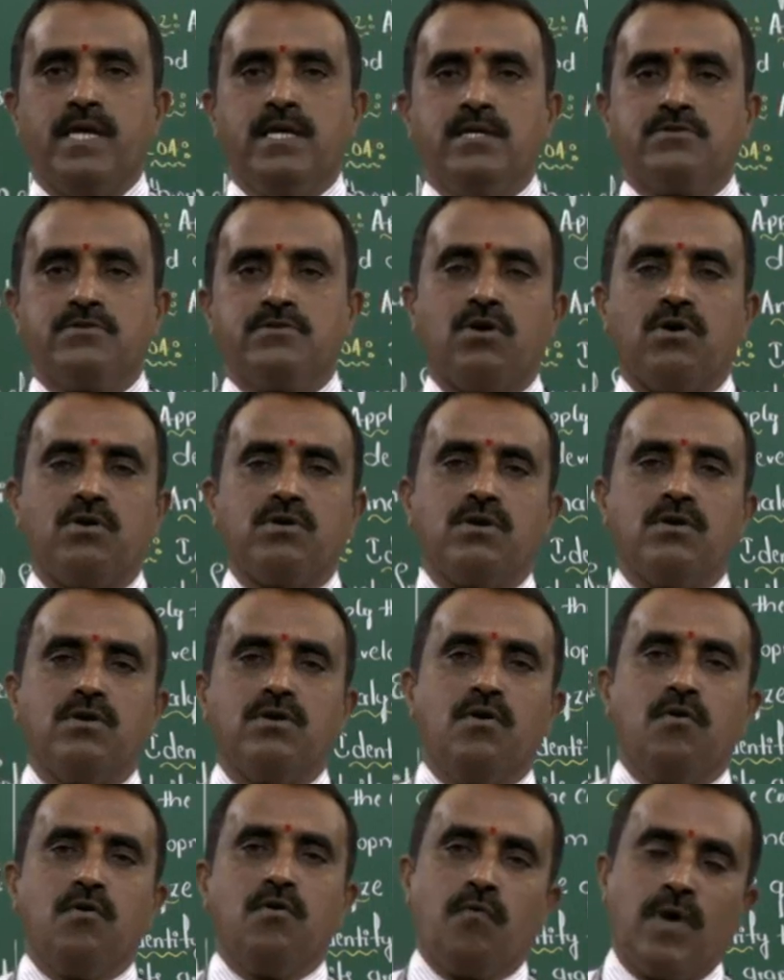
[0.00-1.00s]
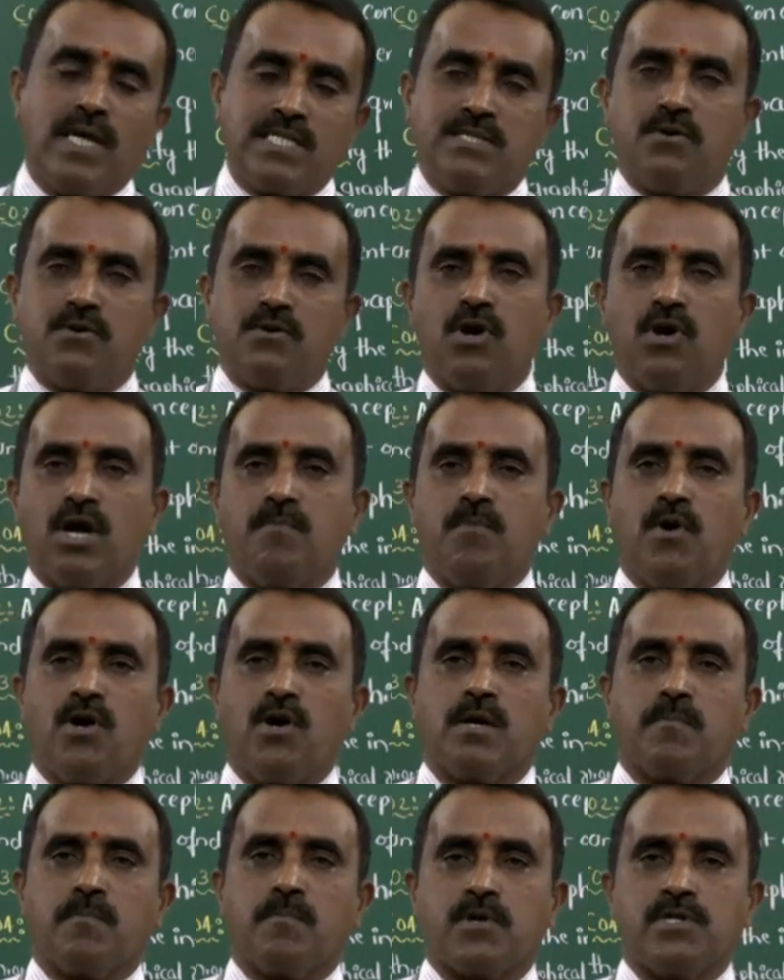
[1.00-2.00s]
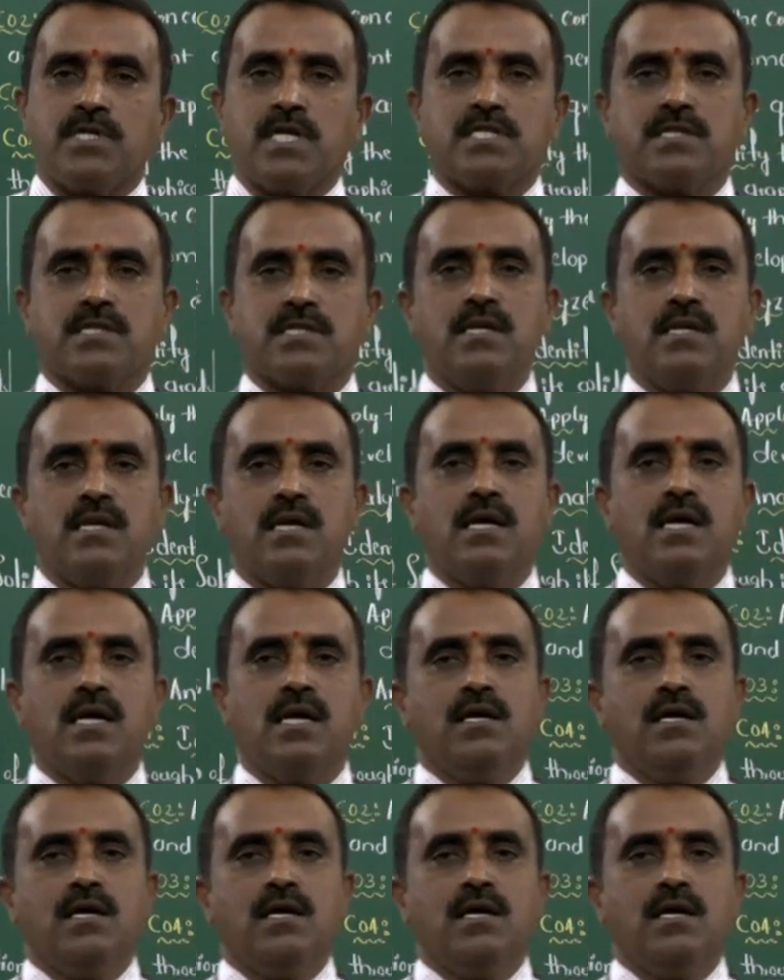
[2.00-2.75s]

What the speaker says: So once you know about the projection,